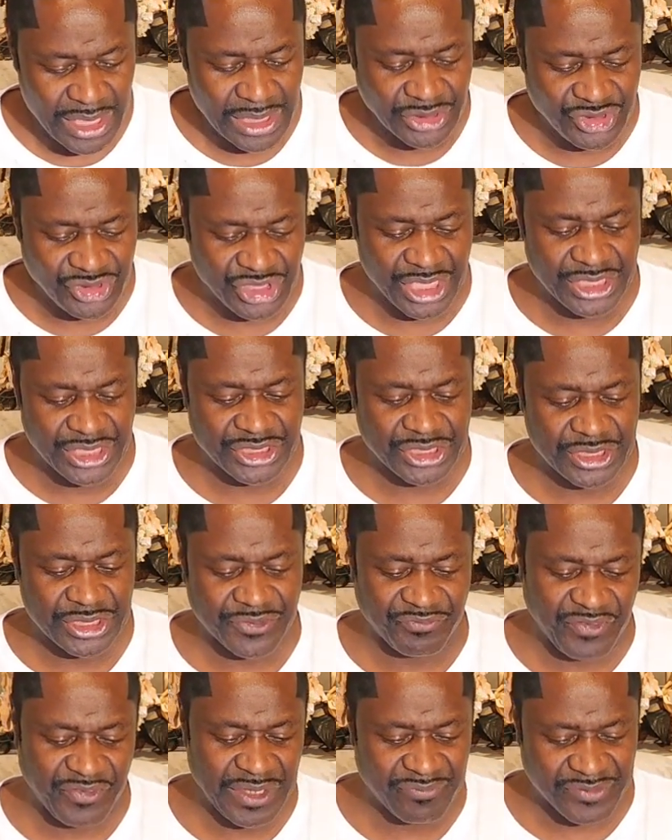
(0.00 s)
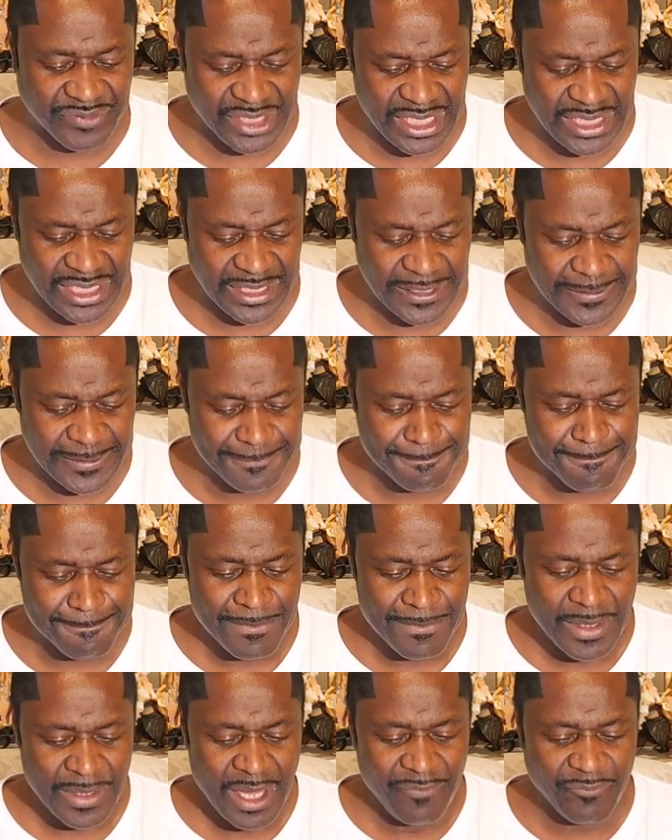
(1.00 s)
Genesis 15,
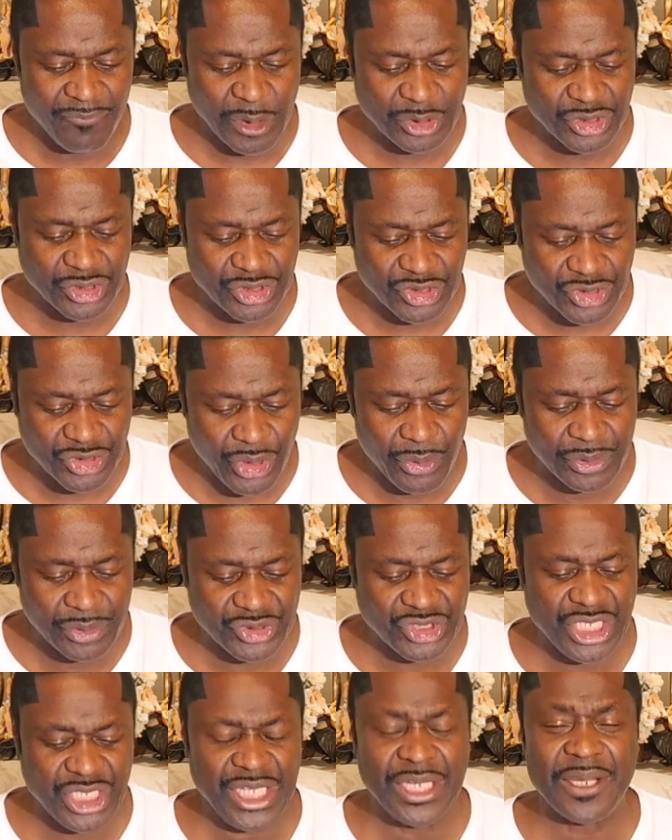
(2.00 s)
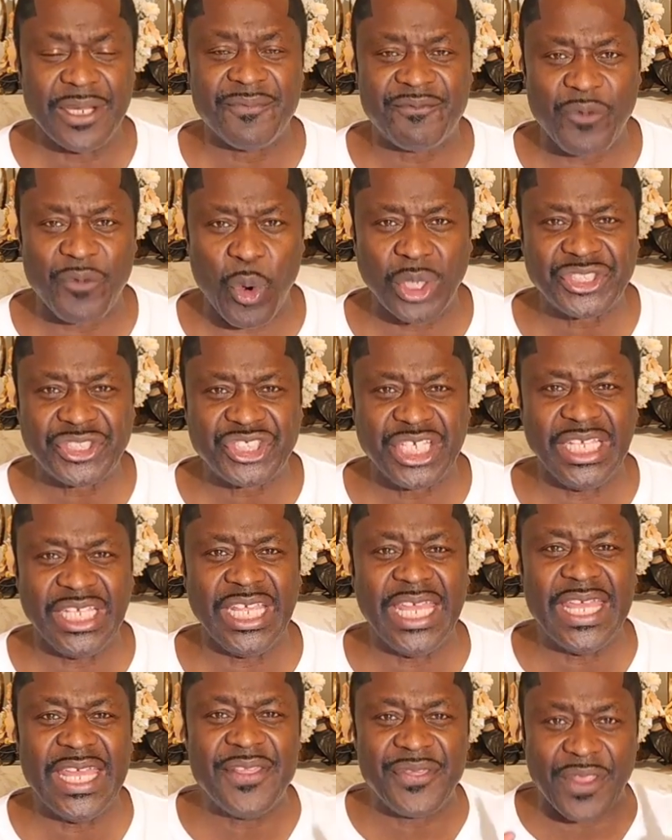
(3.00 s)
verses 13 and
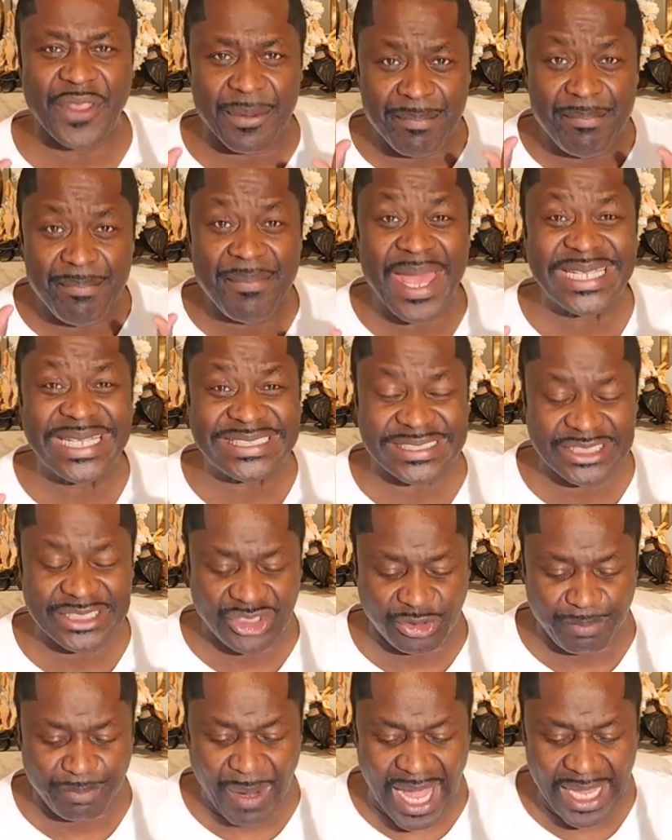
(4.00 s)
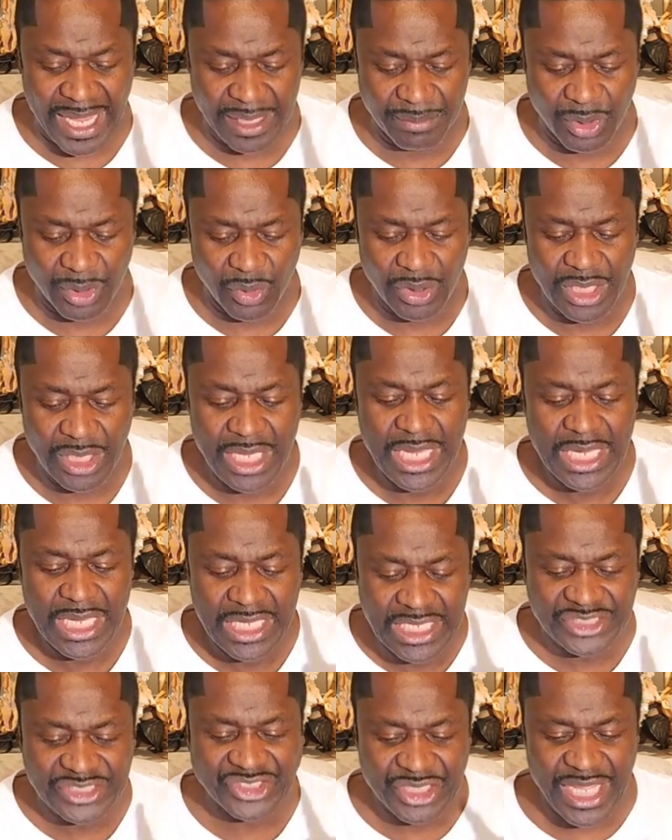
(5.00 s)
14 in the Message Bible.
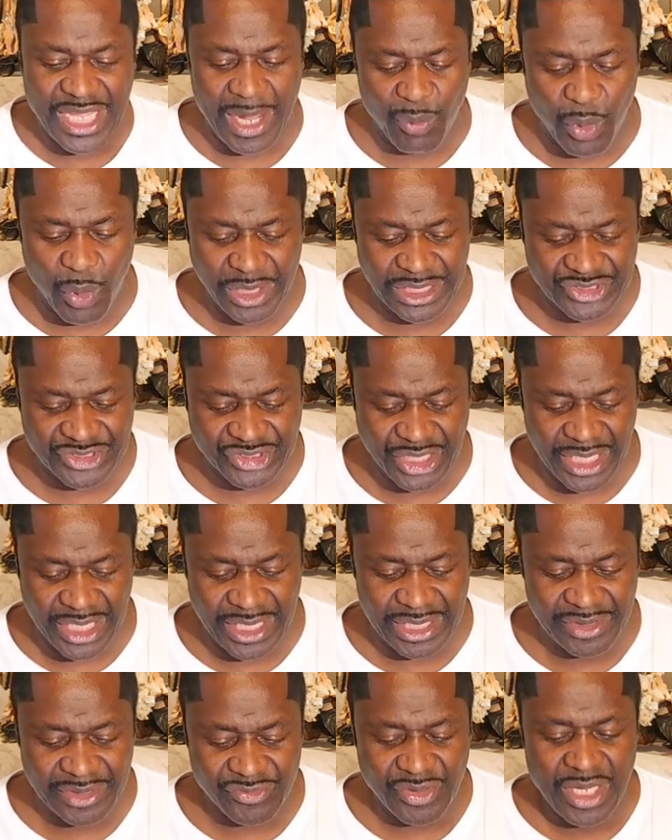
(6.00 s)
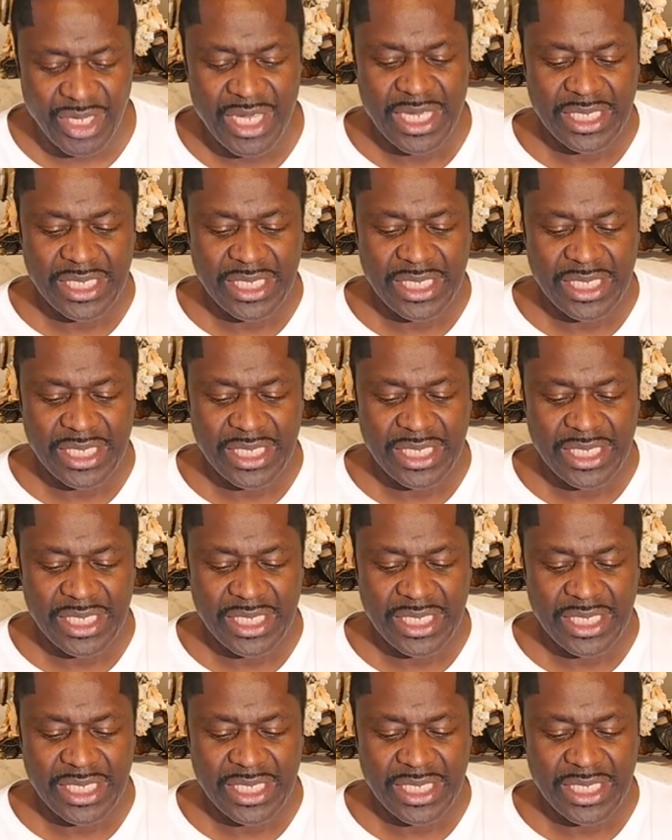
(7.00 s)
Listen at what it says.